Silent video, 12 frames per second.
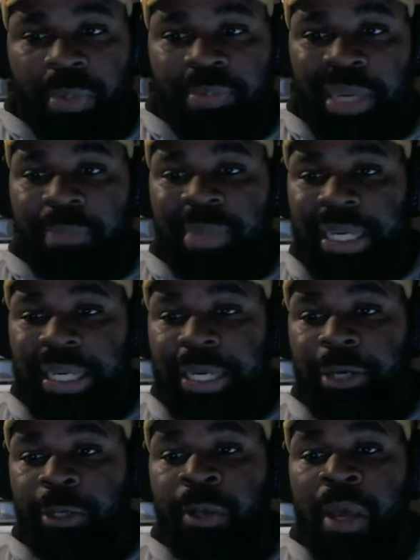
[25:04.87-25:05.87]
being being
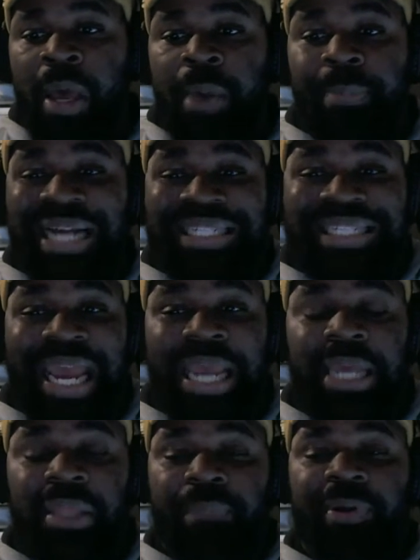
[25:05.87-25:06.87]
killed, by
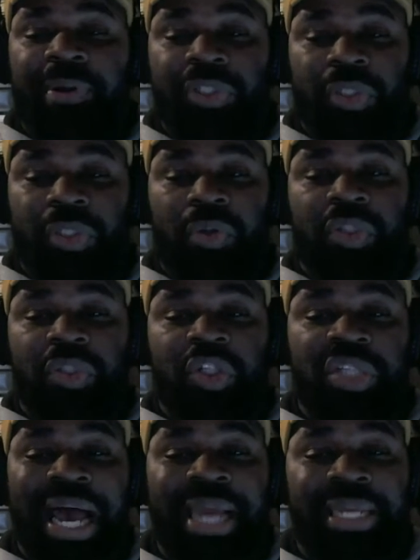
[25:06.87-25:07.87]
taking the person who
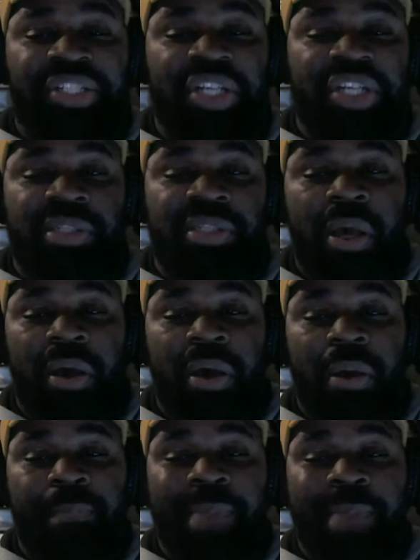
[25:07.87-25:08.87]
society says
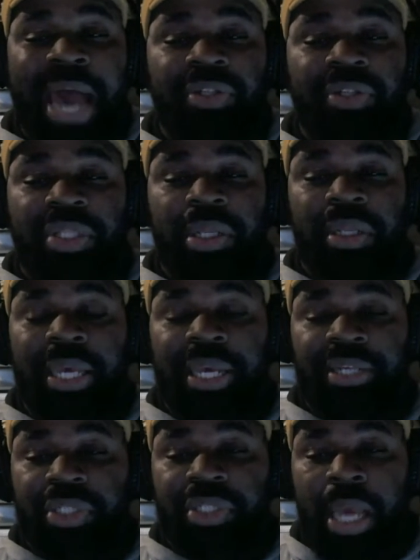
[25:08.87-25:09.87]
matters the
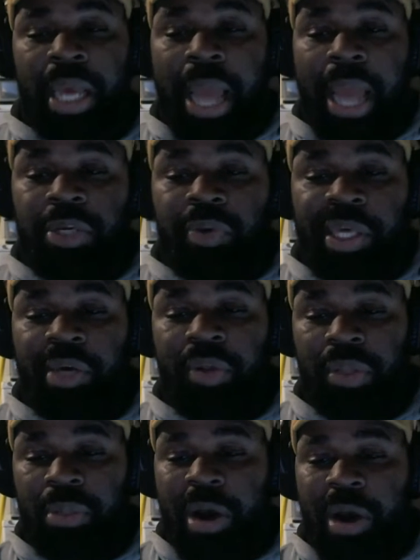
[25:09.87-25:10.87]
least, and you kill
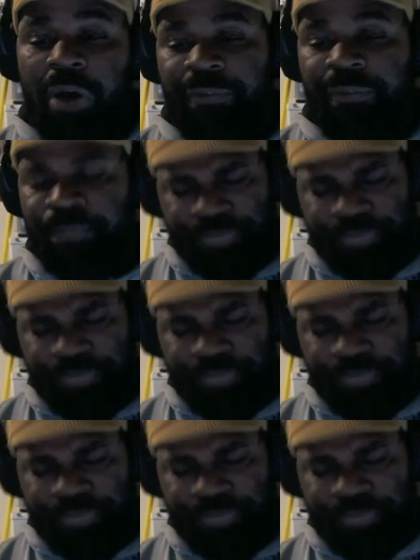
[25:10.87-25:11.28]
them off.